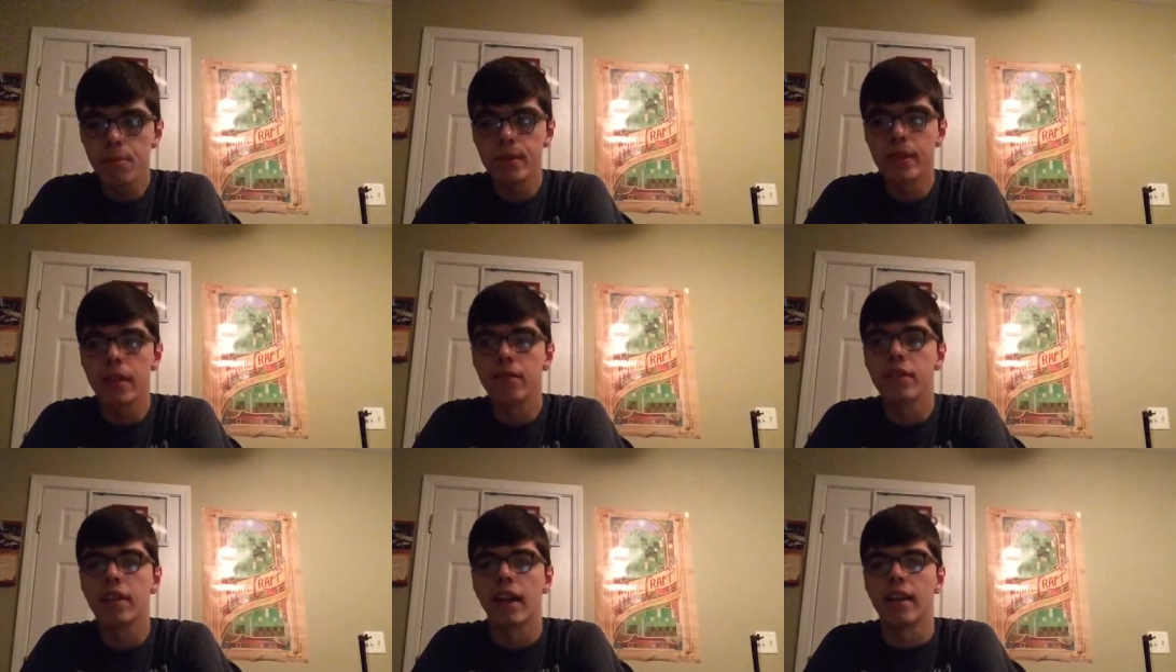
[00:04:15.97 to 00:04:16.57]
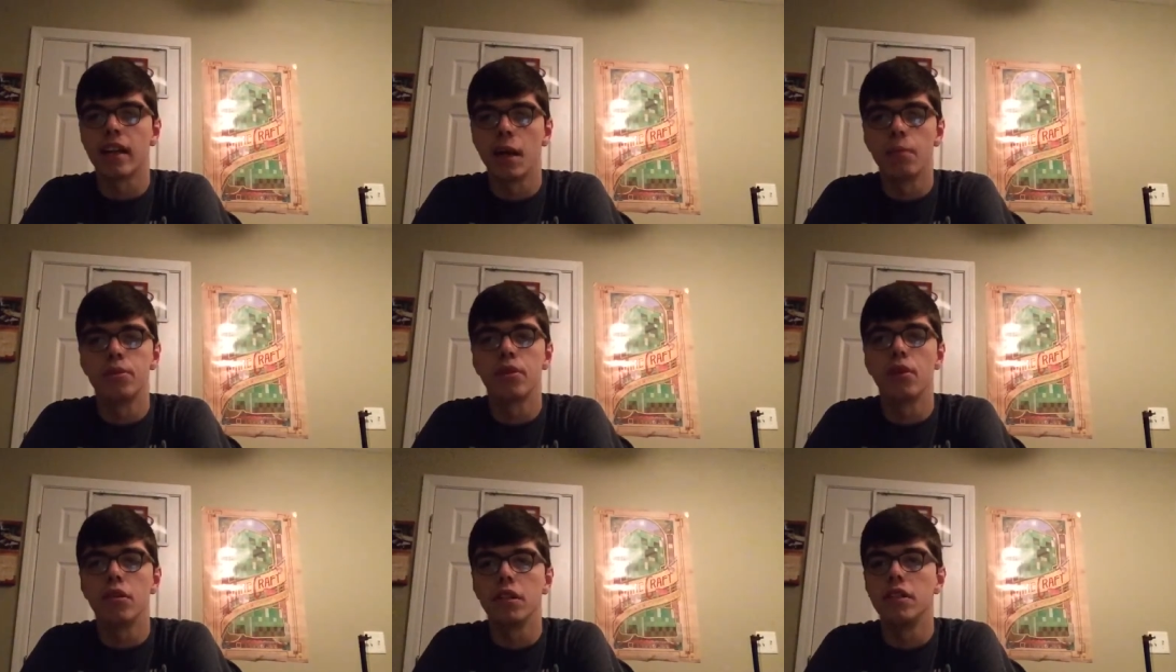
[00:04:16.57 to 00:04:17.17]
in every kind of
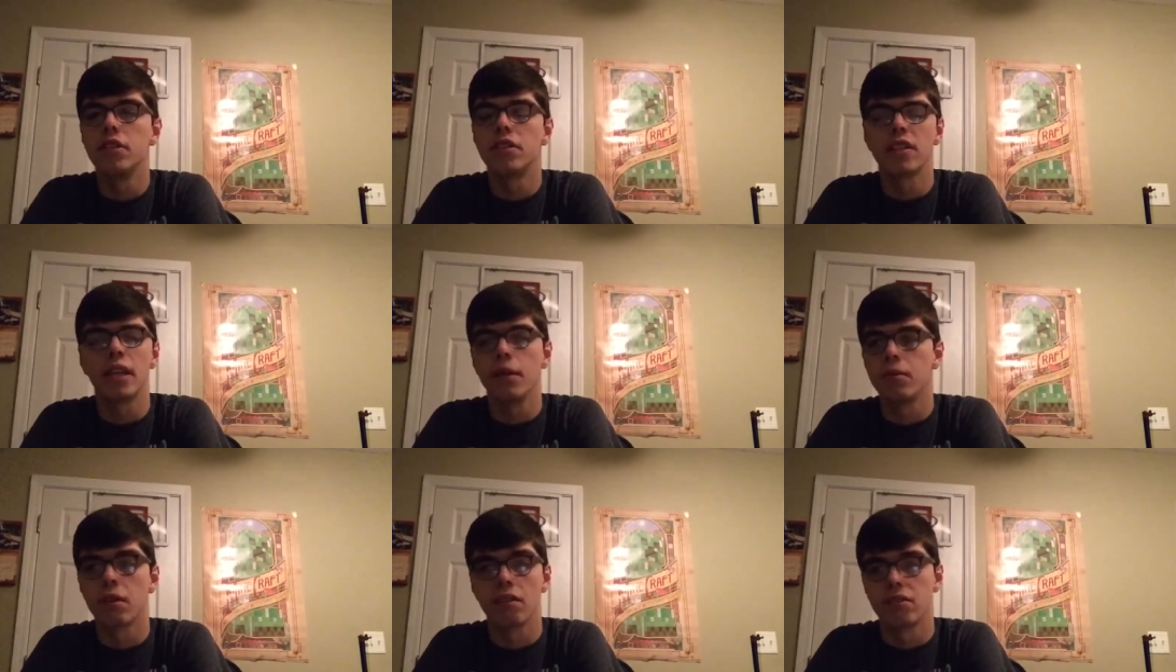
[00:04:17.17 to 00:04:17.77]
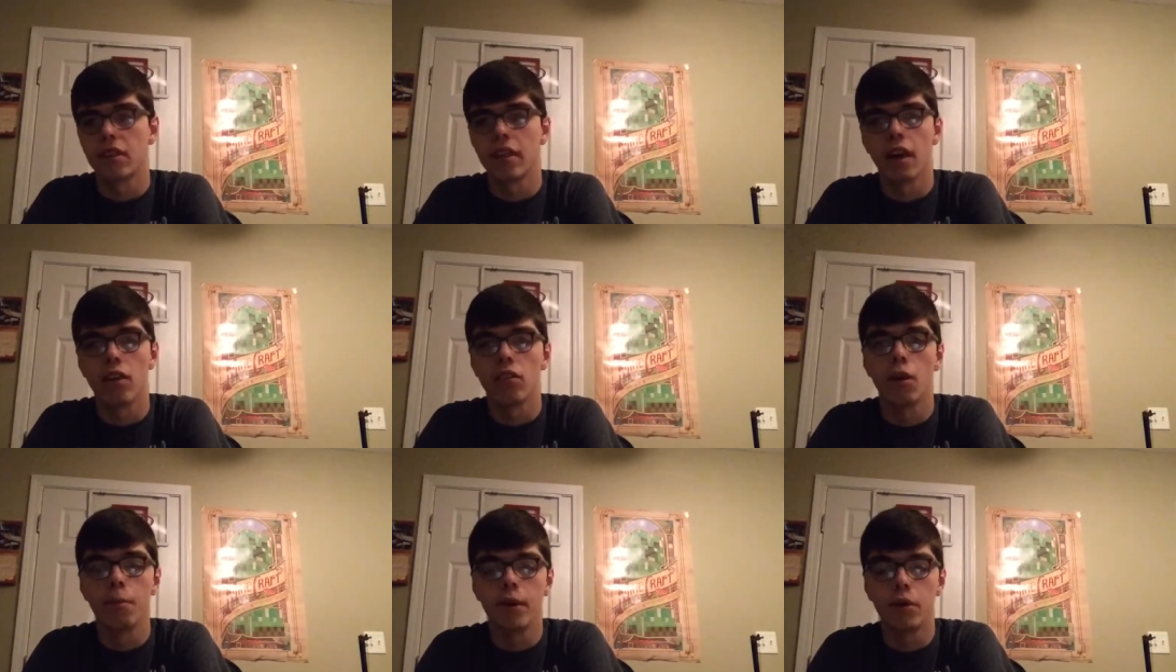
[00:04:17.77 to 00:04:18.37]
episode, he just keeps on saying, "I
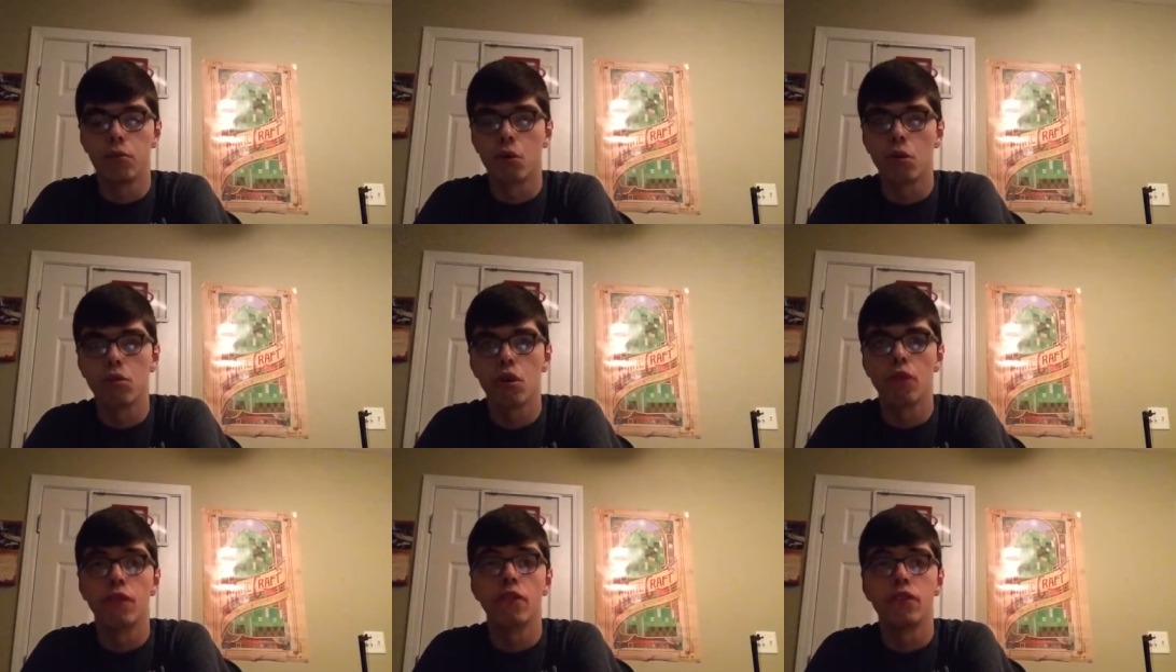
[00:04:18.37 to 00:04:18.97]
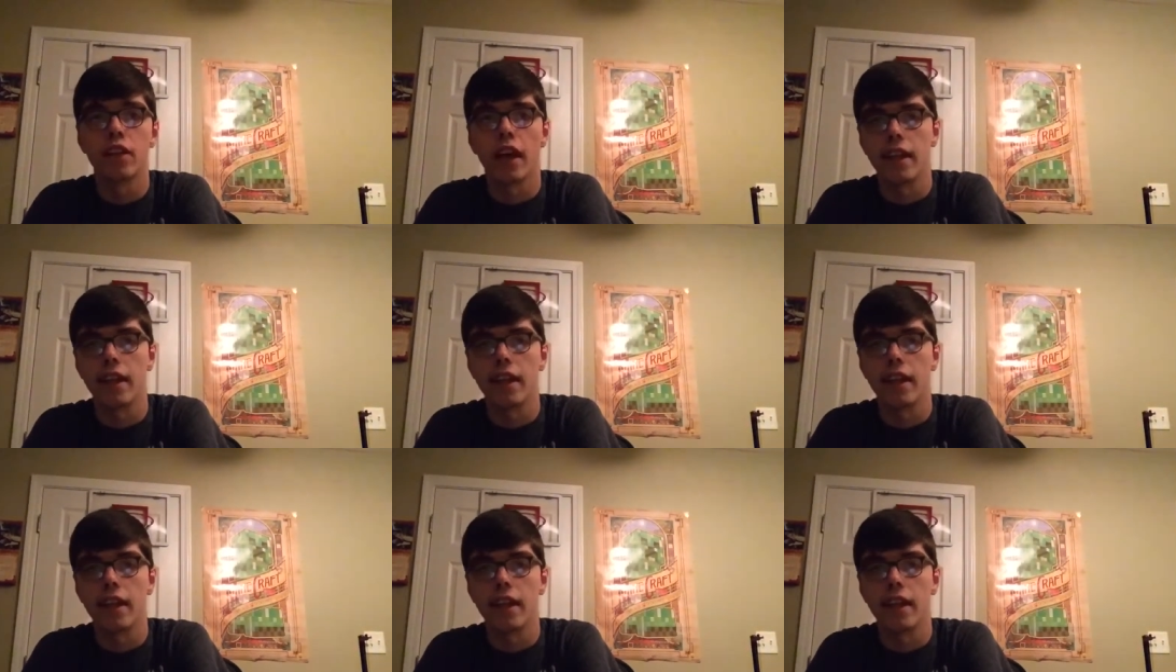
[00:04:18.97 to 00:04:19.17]
love being Road Rovers."